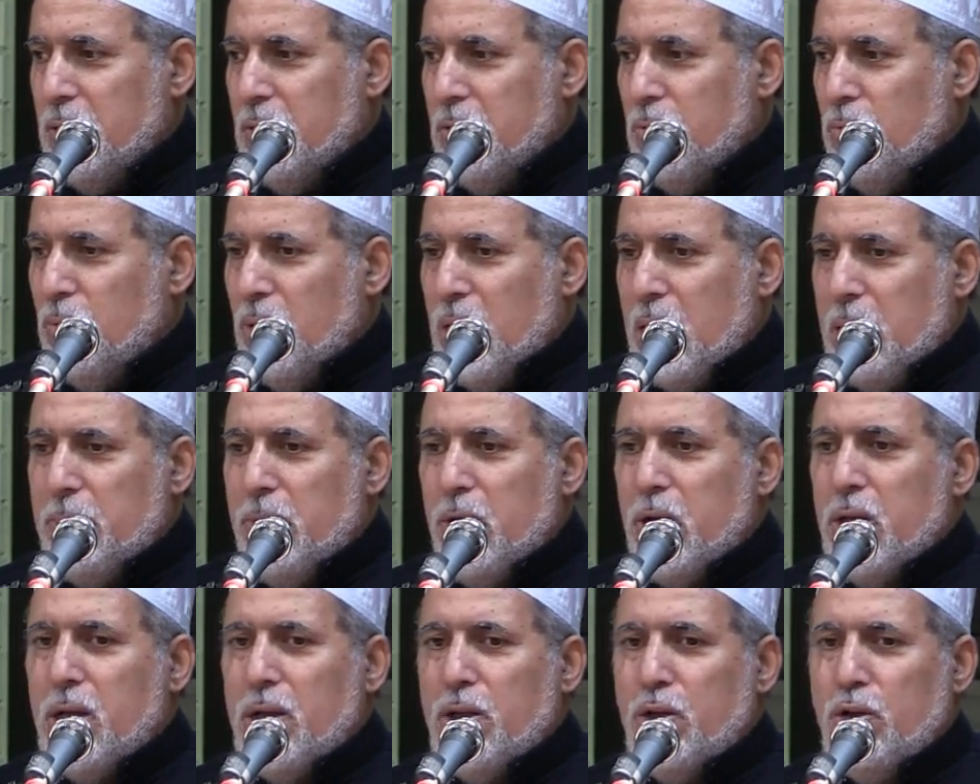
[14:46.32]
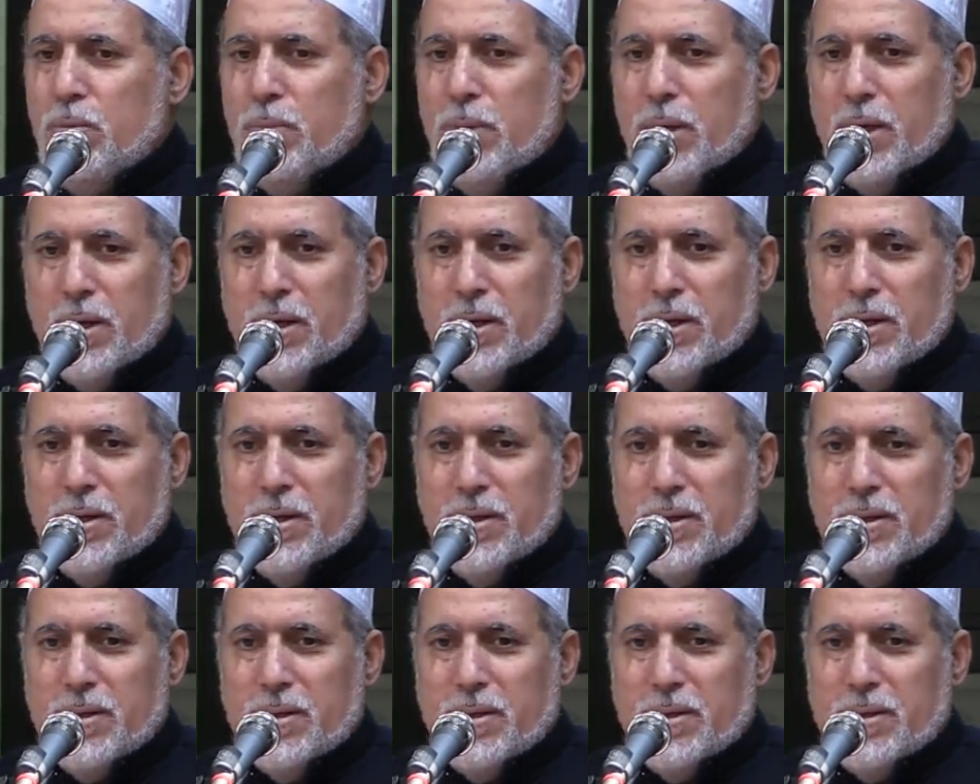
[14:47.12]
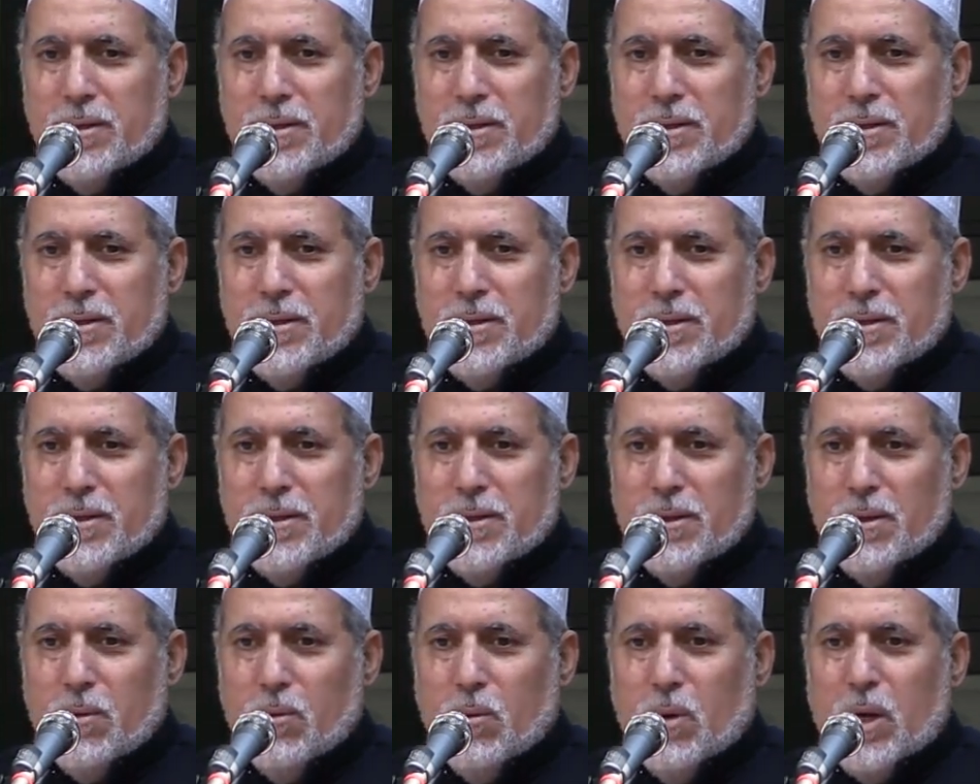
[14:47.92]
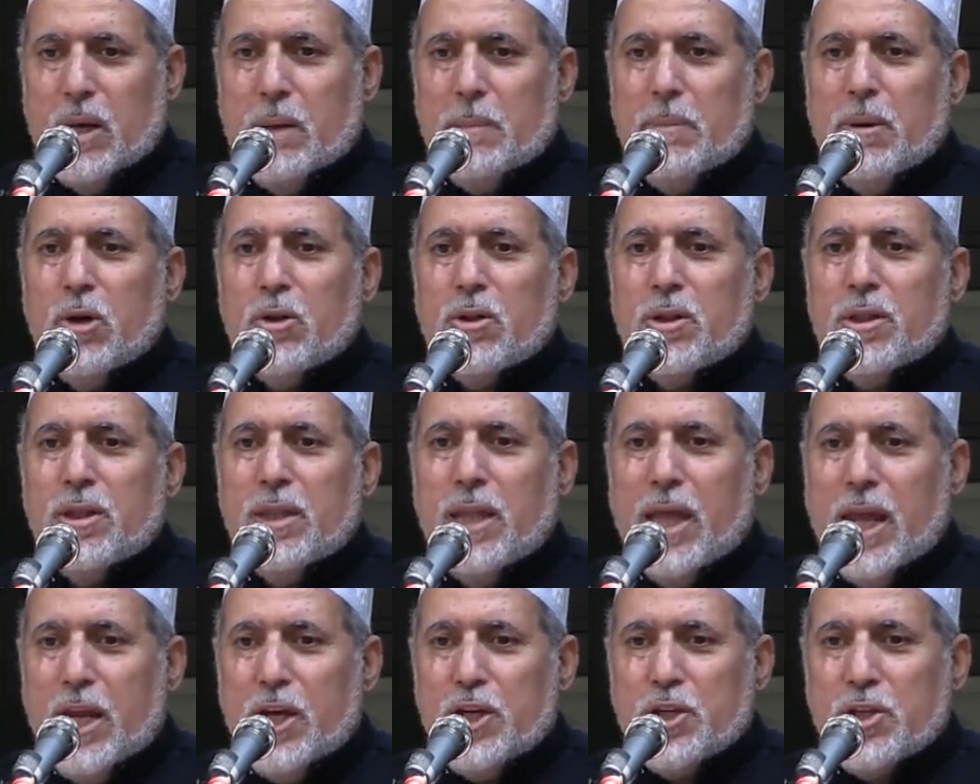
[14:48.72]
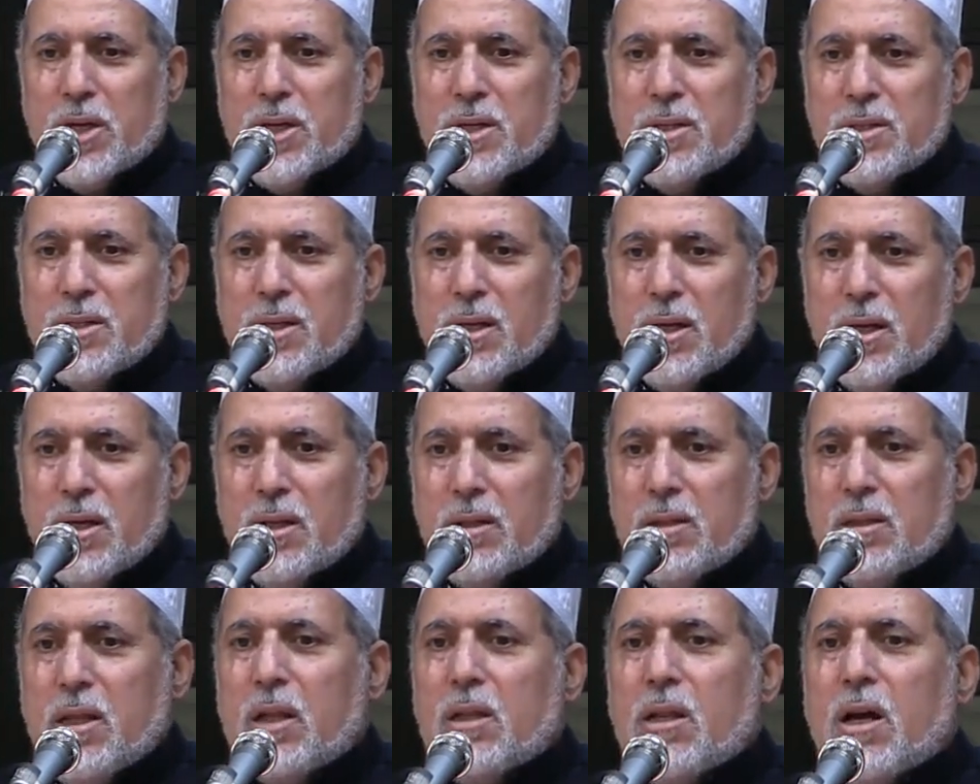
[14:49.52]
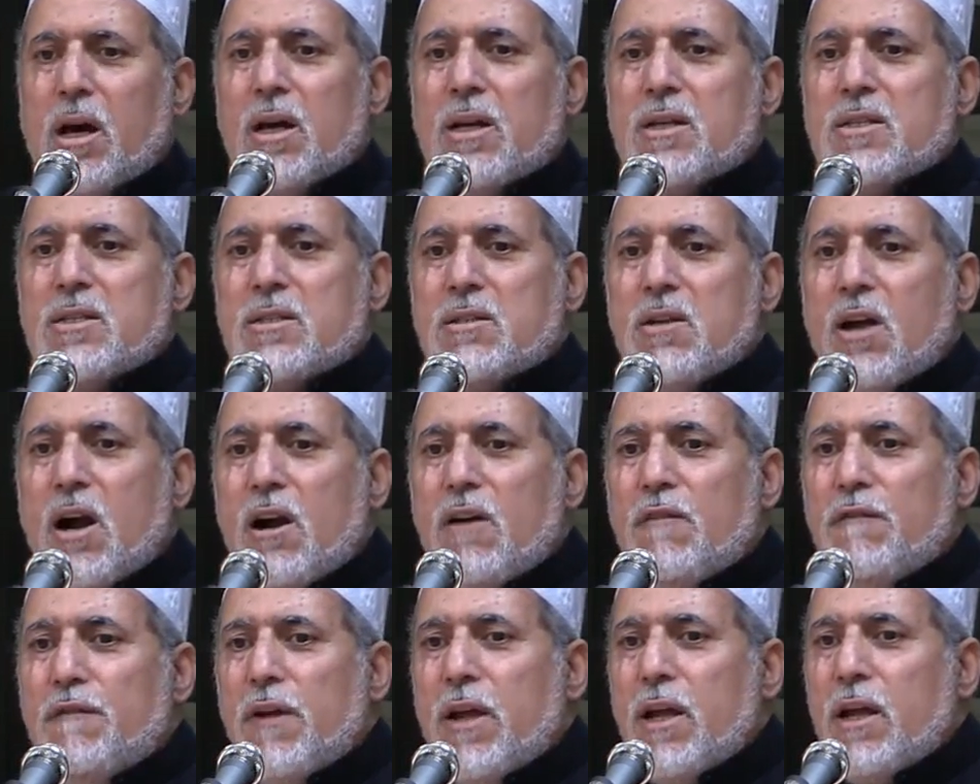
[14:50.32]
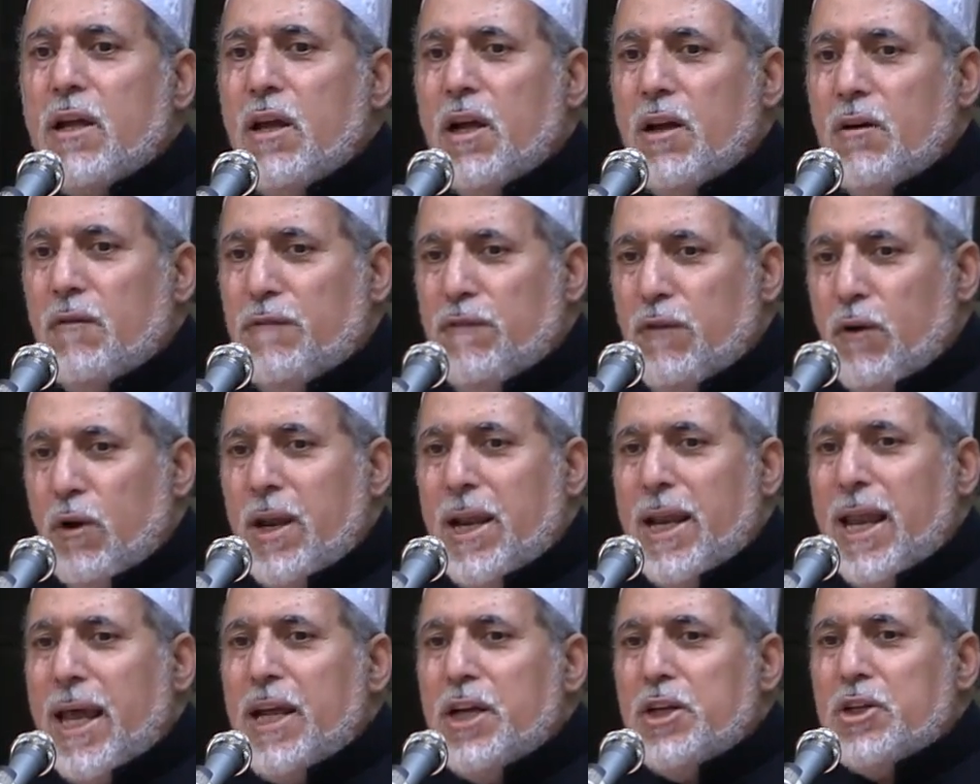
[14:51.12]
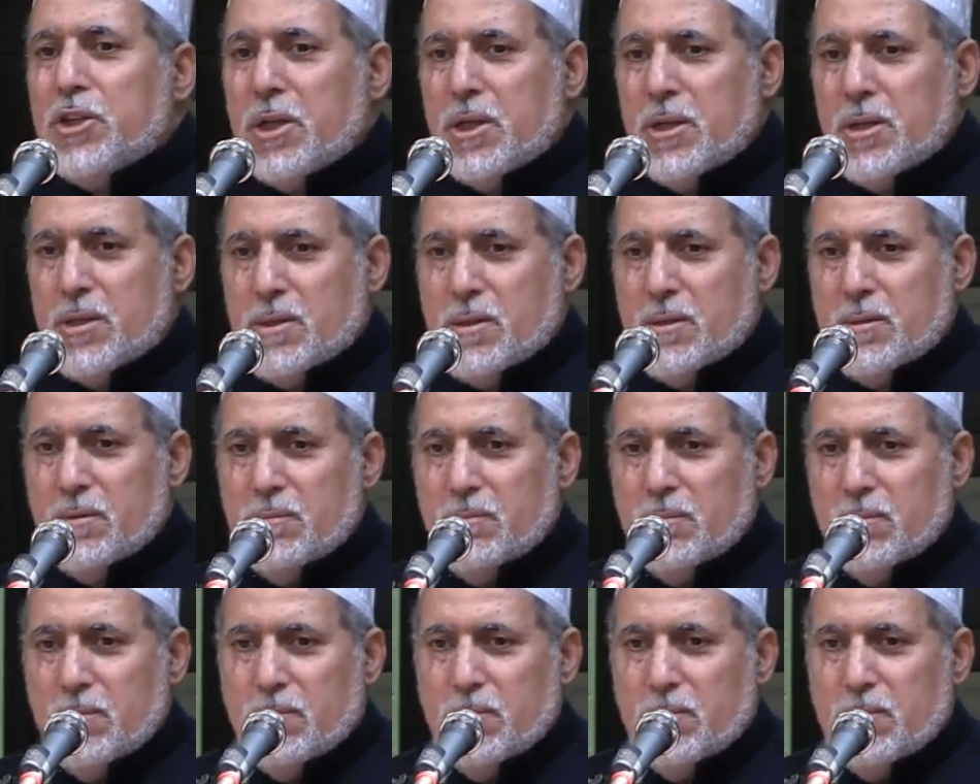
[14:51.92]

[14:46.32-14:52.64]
What about a human? What about nations that are starving, full nations?